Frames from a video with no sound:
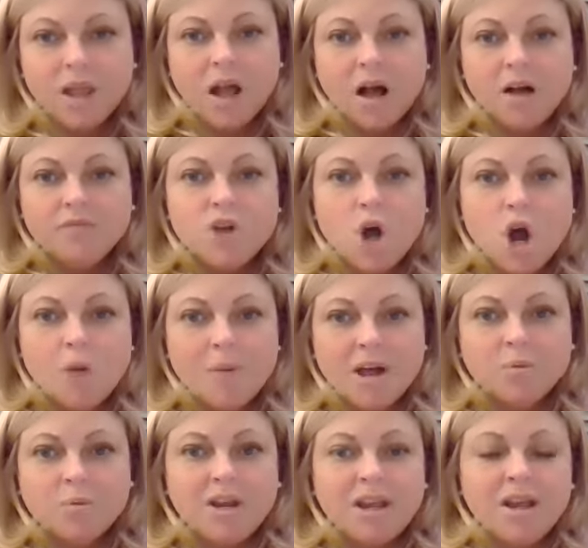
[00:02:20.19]
of the home
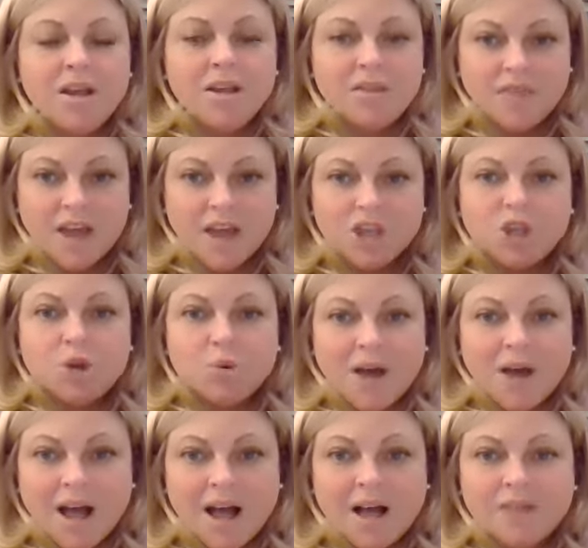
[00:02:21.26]
equity that you
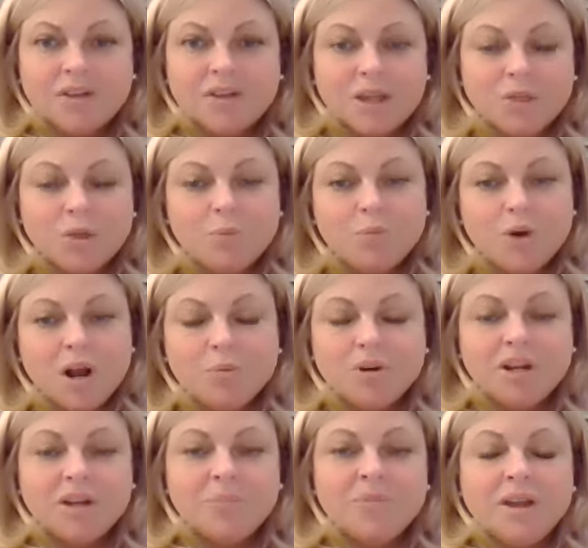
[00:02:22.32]
have in the
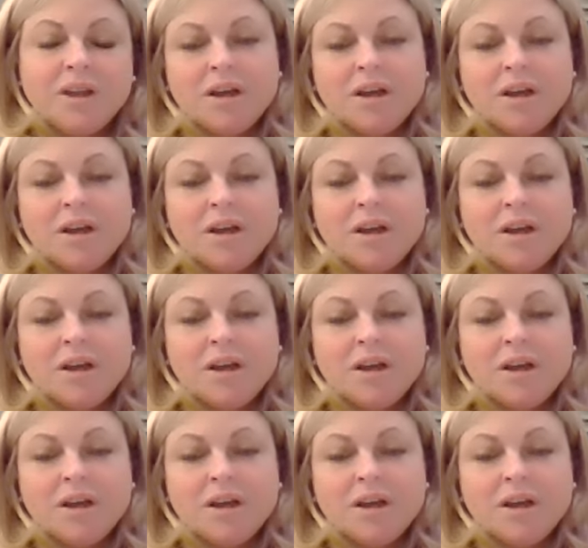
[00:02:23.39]
property.